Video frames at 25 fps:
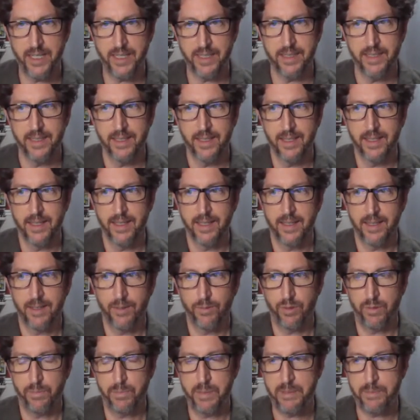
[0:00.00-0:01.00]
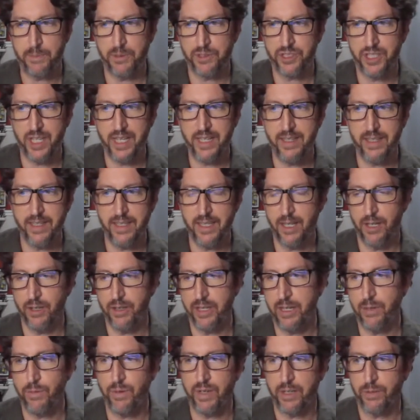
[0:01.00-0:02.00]
I mean, when people say
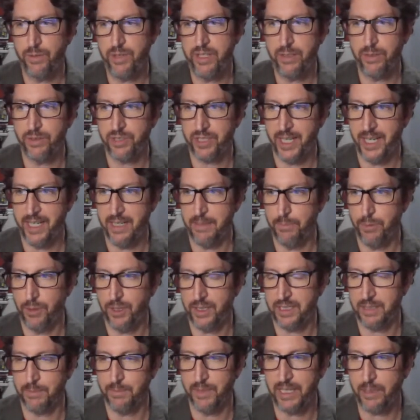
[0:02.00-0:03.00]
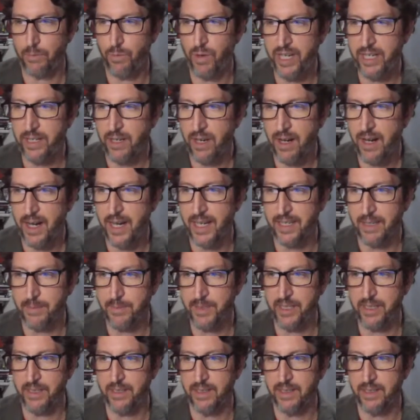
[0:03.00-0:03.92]
that you know they don't want to read those kind of books, I'm like, why not?